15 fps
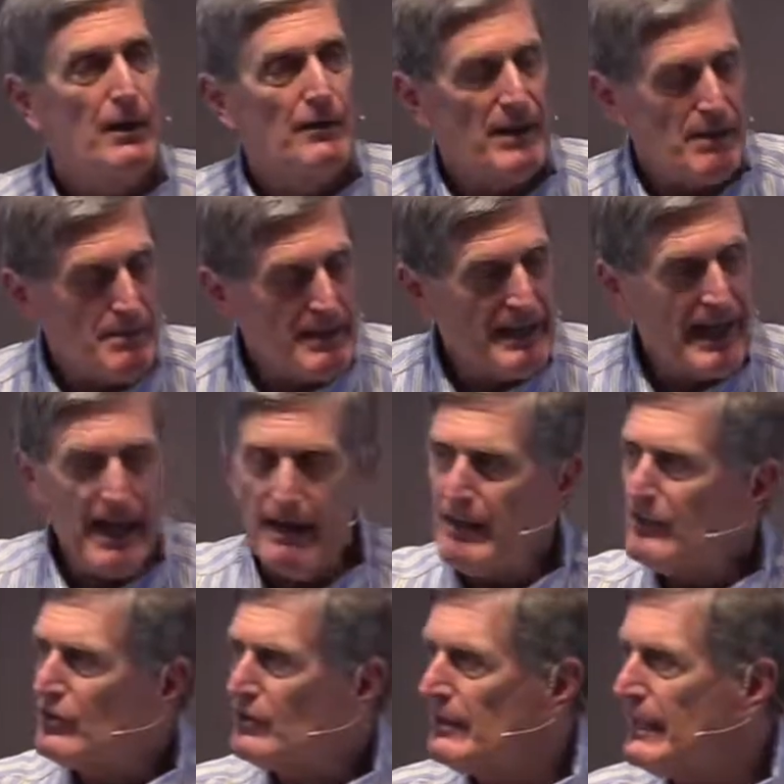They began
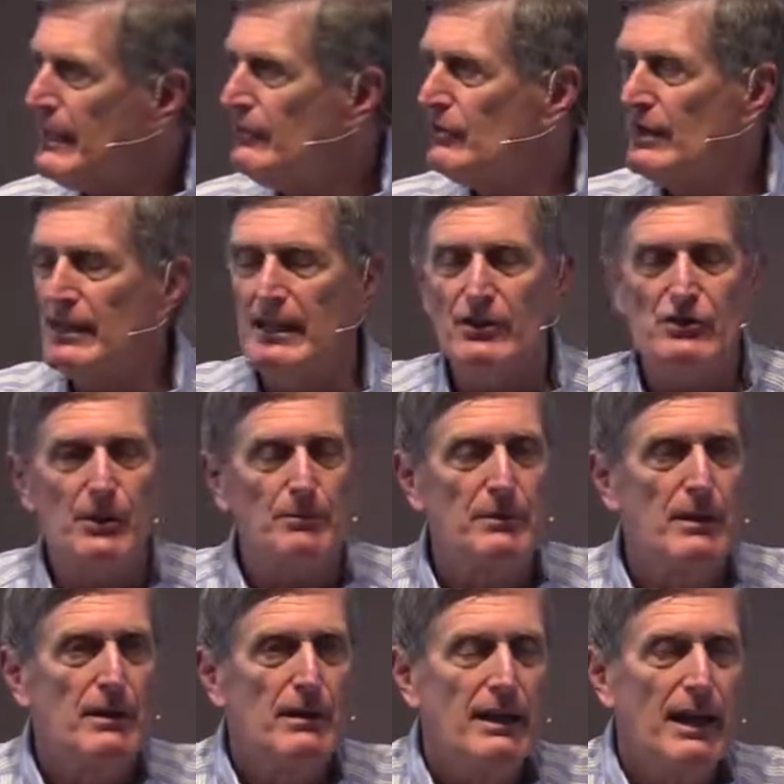as slaves in Egypt,
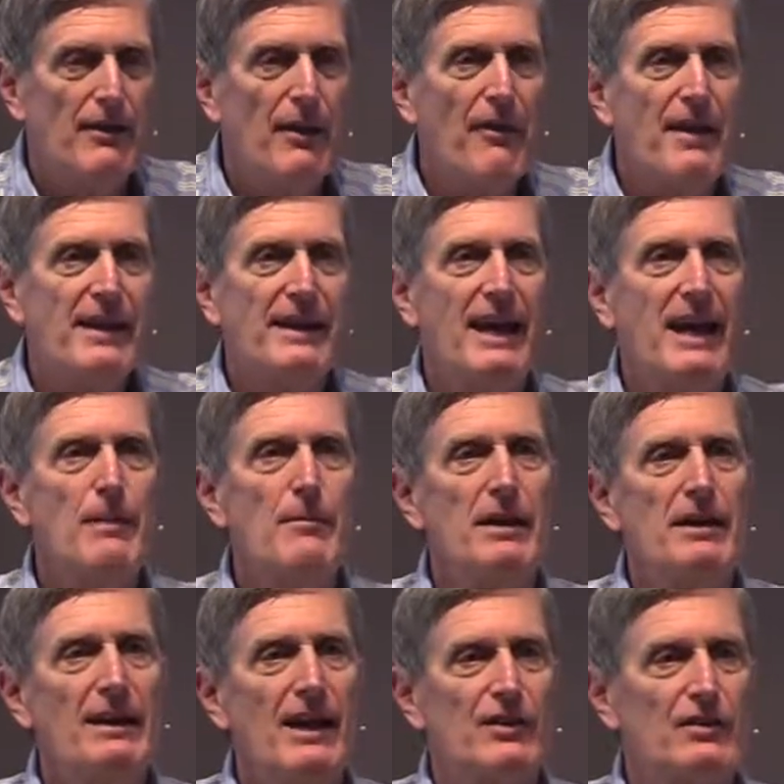and then they came
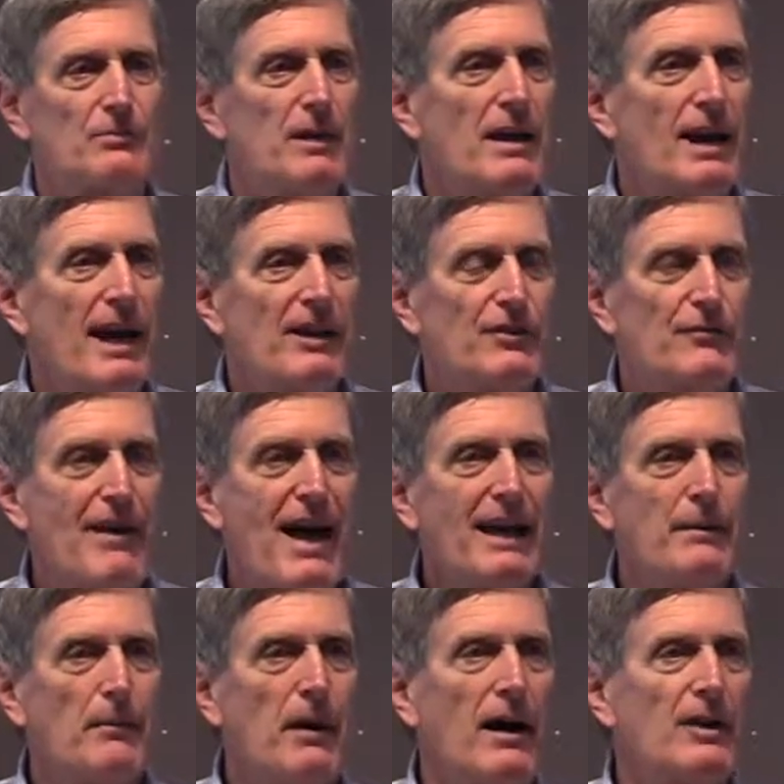in as
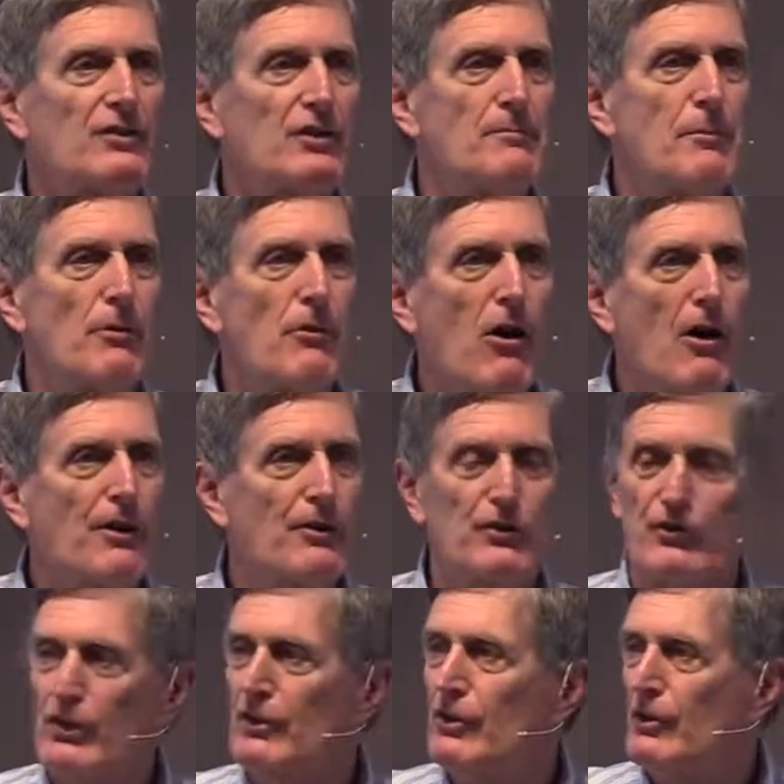vagabonds and
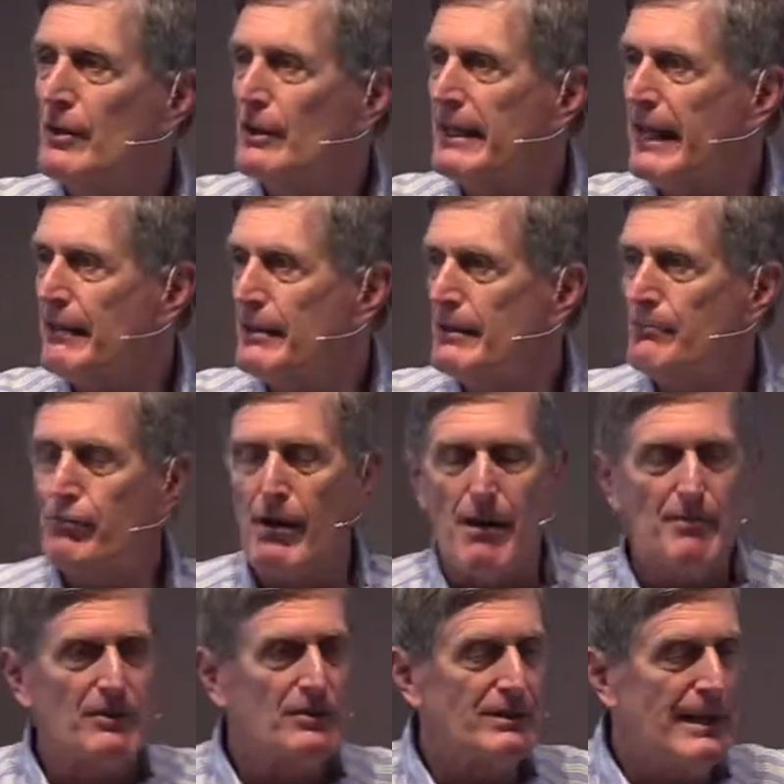marauders into the
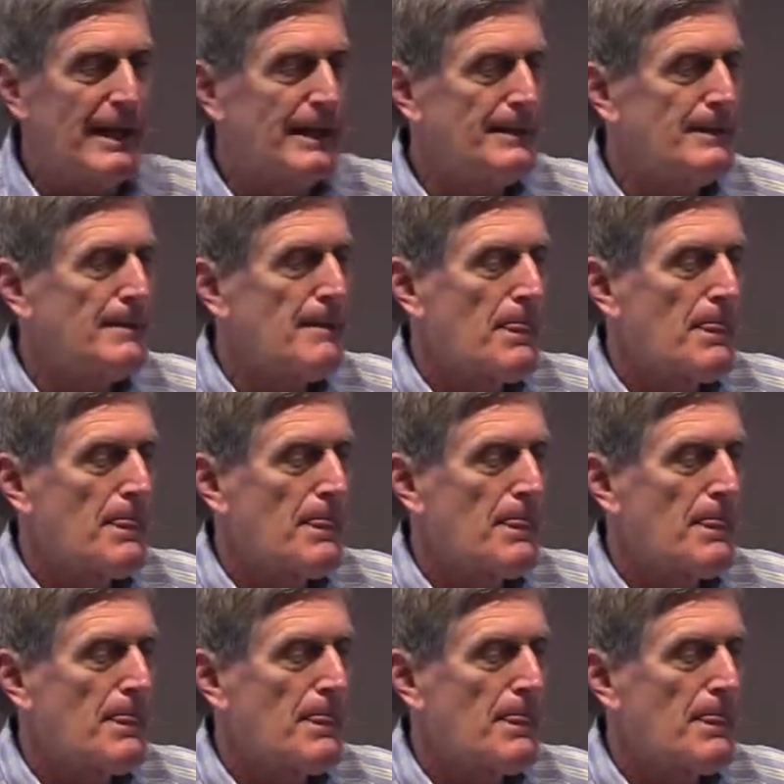promised land,